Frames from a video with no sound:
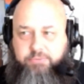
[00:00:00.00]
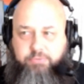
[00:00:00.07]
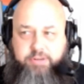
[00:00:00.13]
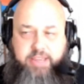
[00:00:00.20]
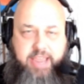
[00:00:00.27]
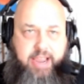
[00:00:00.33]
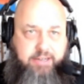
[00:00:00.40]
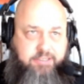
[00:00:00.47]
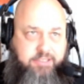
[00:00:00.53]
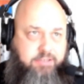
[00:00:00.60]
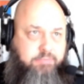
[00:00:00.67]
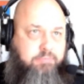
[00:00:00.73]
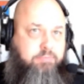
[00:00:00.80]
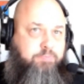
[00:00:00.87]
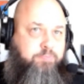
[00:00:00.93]

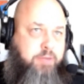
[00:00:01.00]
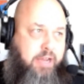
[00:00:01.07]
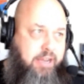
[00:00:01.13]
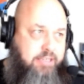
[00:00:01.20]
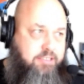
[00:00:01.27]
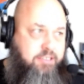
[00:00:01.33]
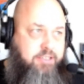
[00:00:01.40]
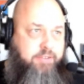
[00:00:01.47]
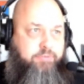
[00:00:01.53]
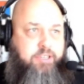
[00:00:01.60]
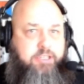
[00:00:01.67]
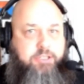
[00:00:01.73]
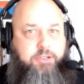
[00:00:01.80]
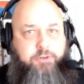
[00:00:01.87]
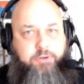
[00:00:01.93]
reacted
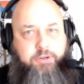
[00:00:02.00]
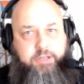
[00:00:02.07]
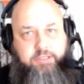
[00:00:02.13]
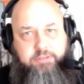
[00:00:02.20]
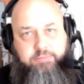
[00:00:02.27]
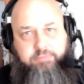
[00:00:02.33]
positively to it.